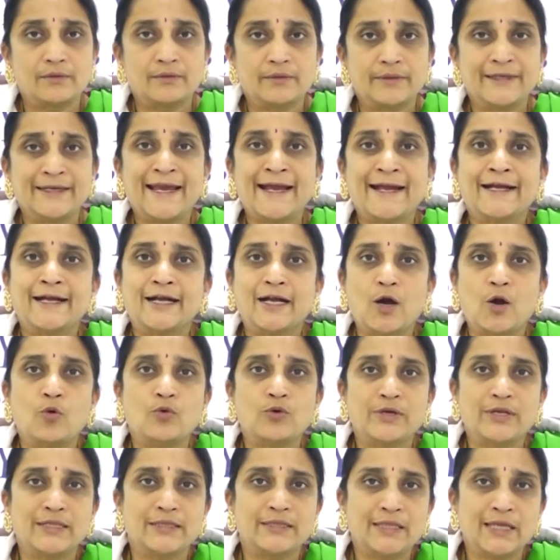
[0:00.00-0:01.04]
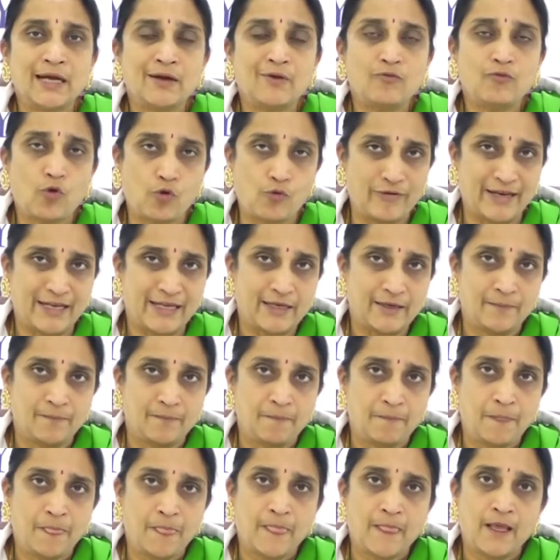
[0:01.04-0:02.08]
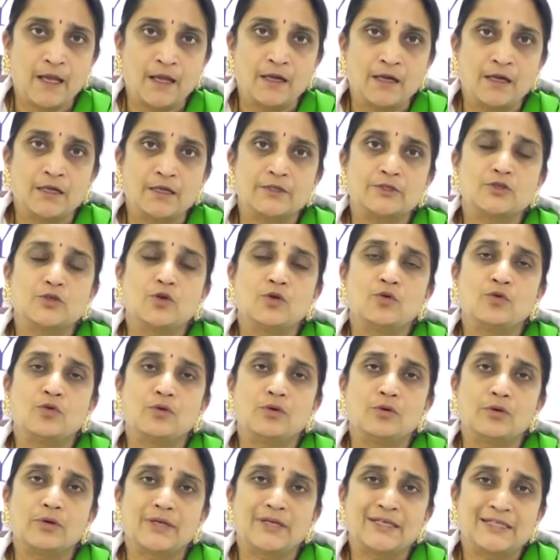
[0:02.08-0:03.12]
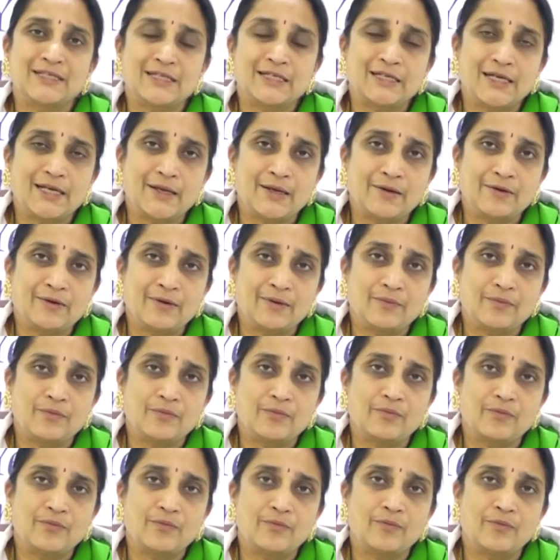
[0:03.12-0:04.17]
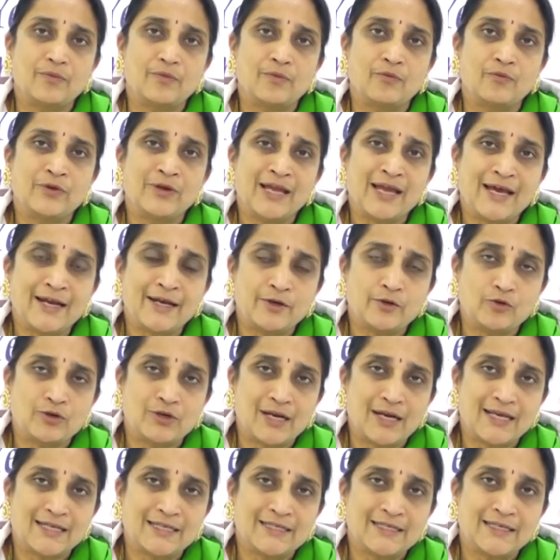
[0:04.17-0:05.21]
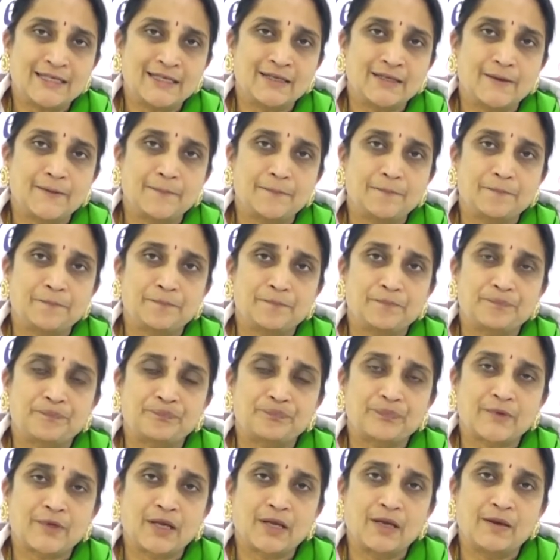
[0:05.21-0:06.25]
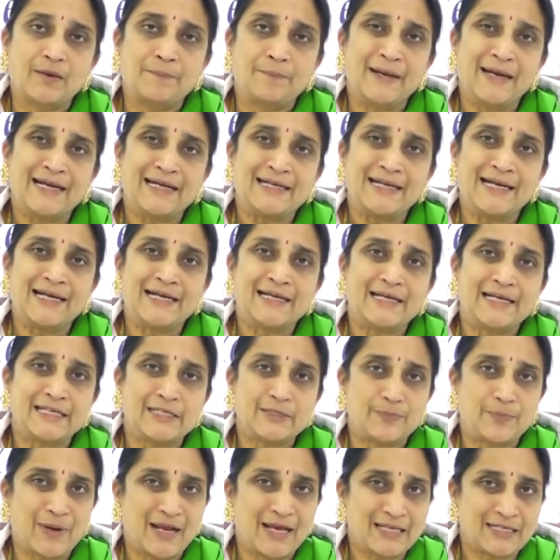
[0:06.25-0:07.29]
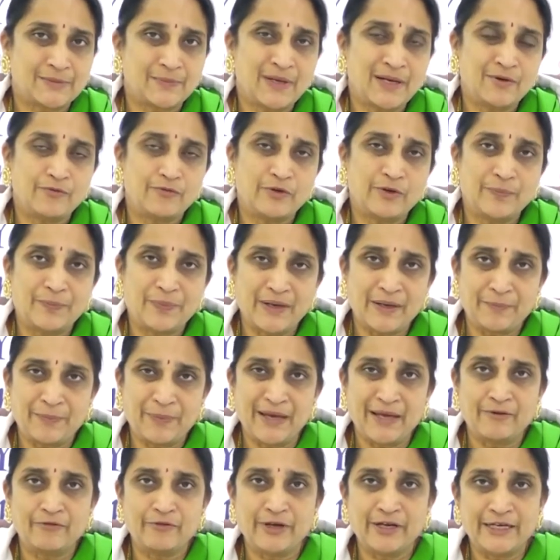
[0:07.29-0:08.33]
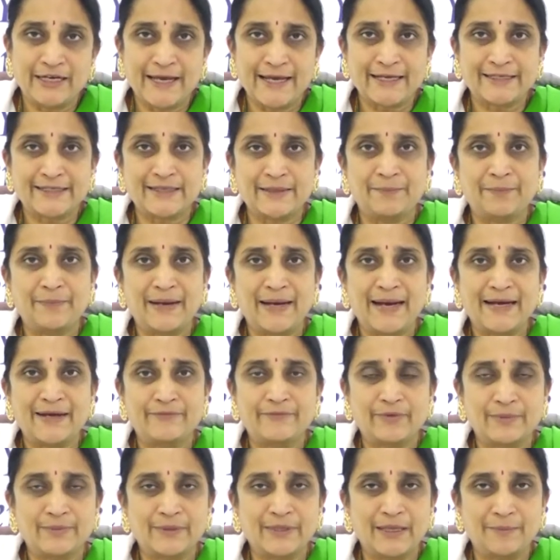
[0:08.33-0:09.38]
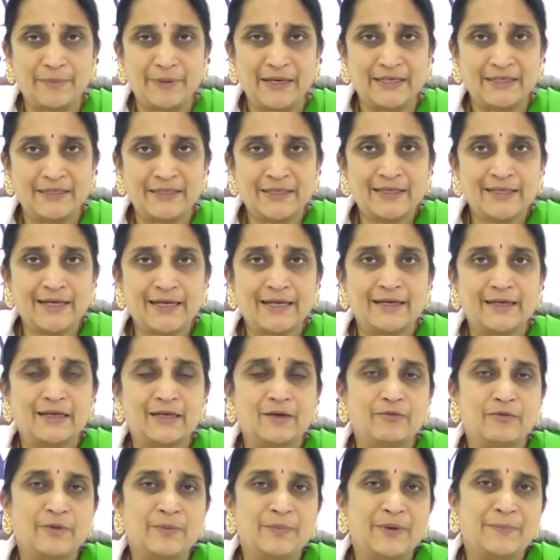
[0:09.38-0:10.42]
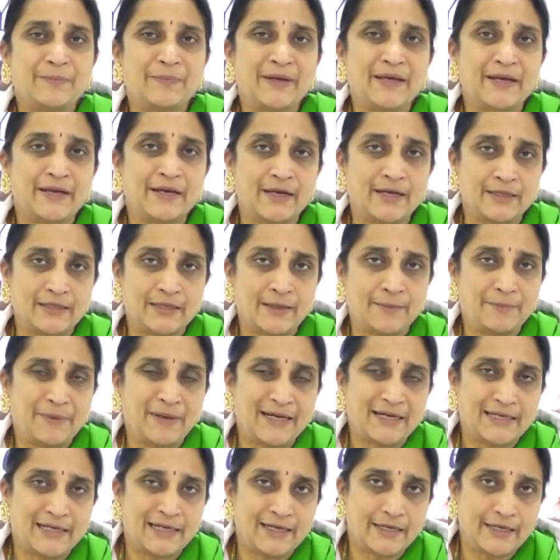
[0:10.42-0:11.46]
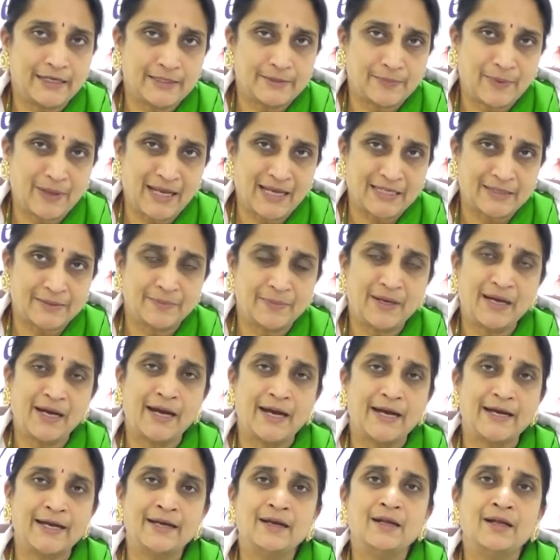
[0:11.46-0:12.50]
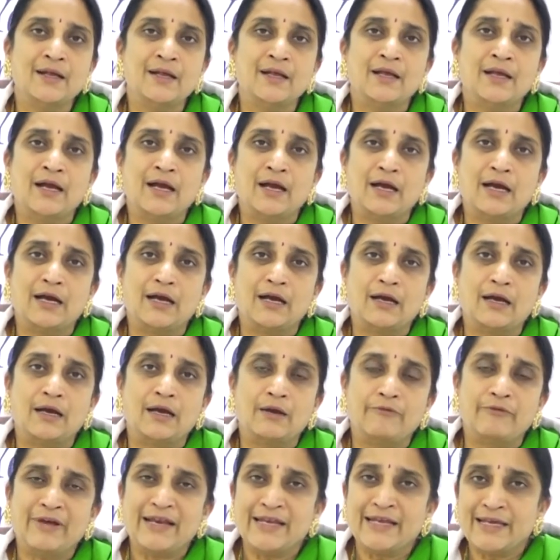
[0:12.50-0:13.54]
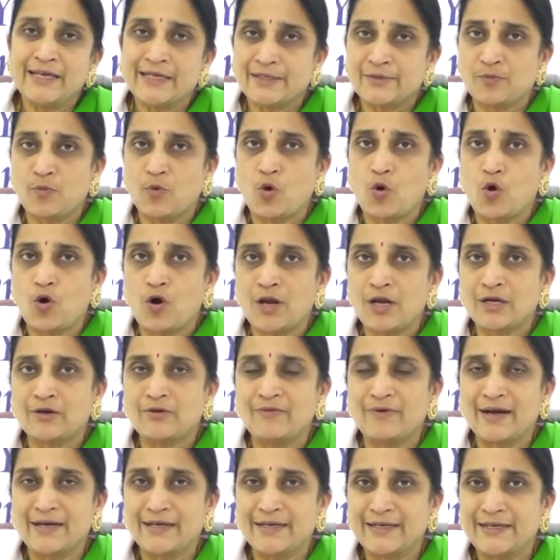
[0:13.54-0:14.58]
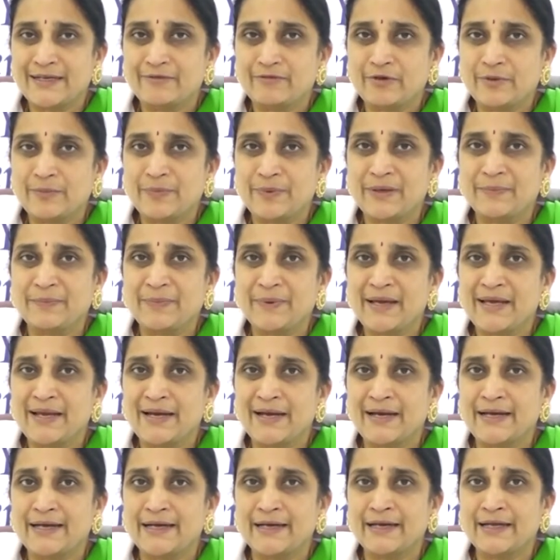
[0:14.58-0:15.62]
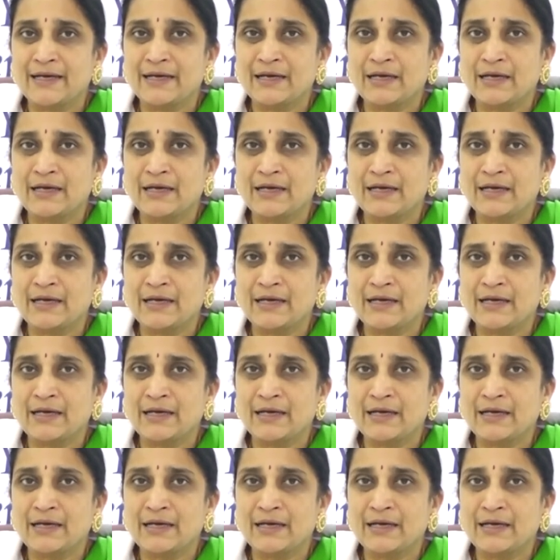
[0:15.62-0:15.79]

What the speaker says: egg count in the ovary? So, recently we are utilizing platelet rich plasma. We take some blood from the patient and we prepare the platelet rich plasma, and very small quantity we prepare, and